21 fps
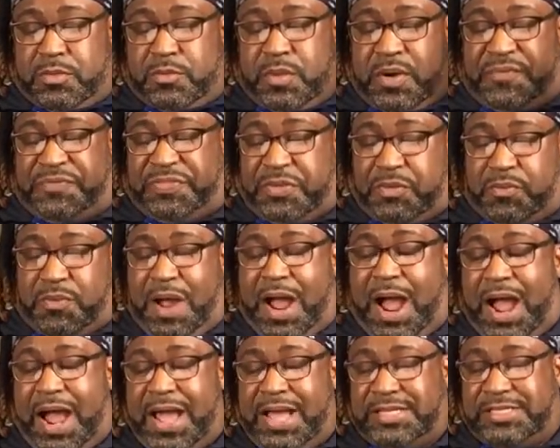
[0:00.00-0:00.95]
With the
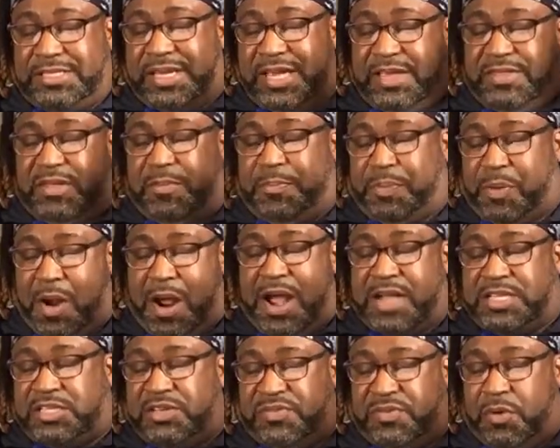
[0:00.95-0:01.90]
rise in the
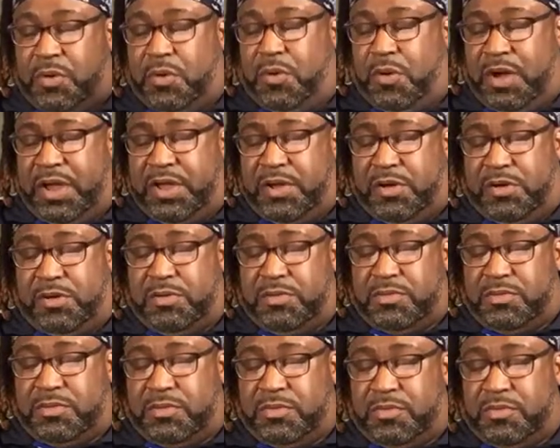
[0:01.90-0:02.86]
price of oil,
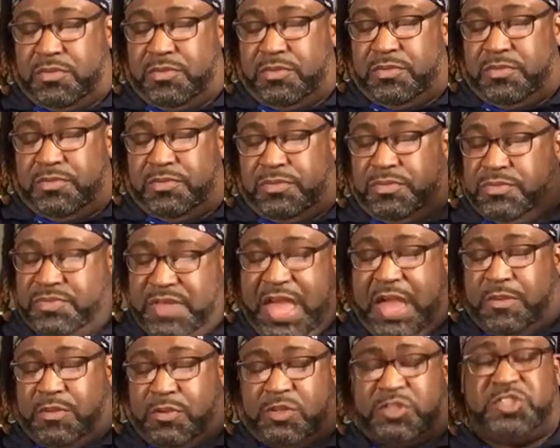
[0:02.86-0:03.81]

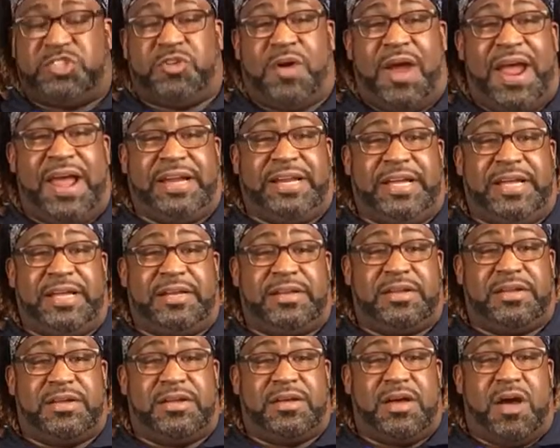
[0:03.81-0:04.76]
they will trade it
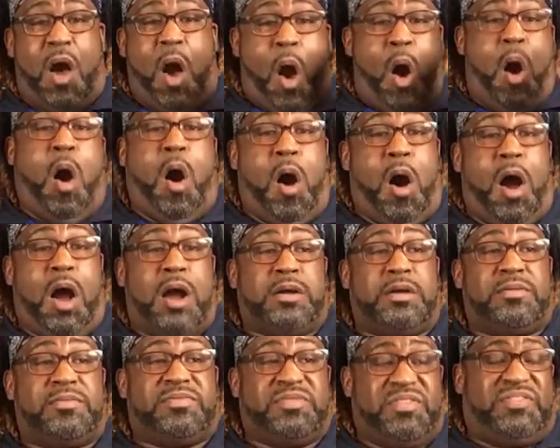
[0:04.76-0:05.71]

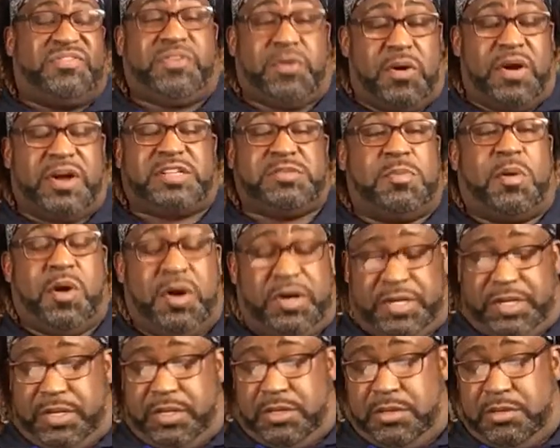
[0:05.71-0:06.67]
on the Forex
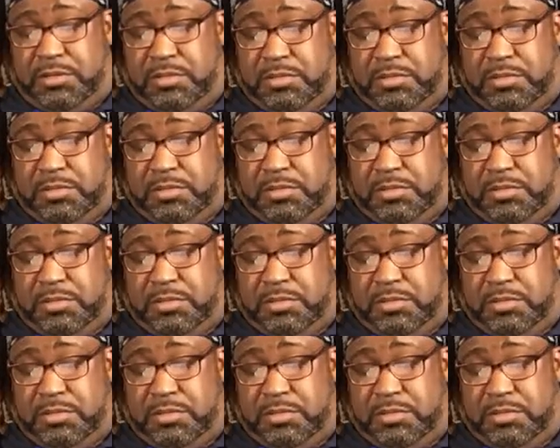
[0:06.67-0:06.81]
market.